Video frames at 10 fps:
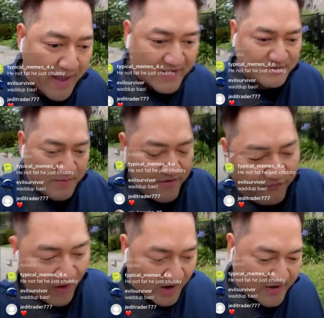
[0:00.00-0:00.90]
makes
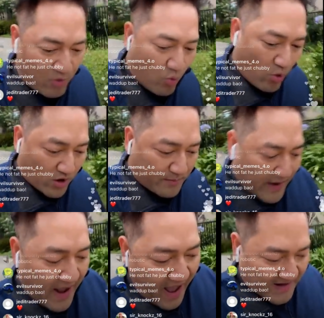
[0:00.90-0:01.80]
me fucking
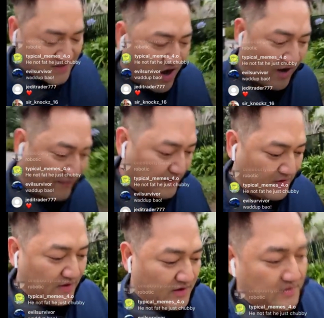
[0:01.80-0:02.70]
work my ass
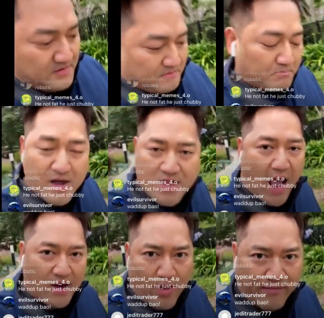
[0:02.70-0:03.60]
off.
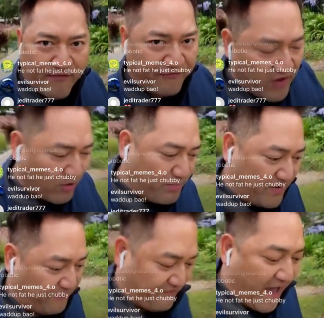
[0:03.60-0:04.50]
But I don't have a fear
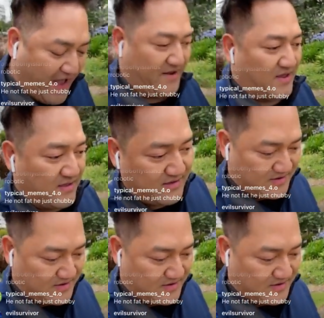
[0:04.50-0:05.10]
of being fat.